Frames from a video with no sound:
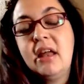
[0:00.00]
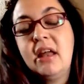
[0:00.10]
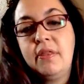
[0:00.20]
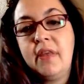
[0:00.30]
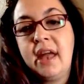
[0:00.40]

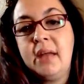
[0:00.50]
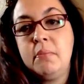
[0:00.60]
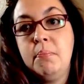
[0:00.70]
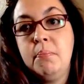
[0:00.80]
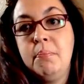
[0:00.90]
that
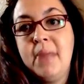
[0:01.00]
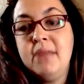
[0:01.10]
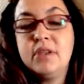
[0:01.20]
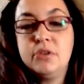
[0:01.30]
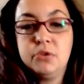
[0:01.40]

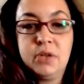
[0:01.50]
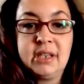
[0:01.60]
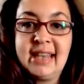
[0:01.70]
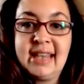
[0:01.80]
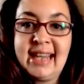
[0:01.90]
may
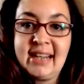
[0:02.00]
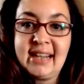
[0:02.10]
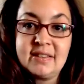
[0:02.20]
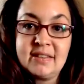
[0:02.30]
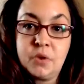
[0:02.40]
restrict that
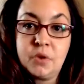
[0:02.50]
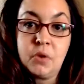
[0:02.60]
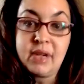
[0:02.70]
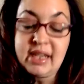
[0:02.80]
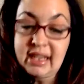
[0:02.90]
access
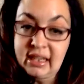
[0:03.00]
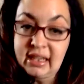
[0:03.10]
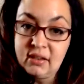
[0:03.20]
already.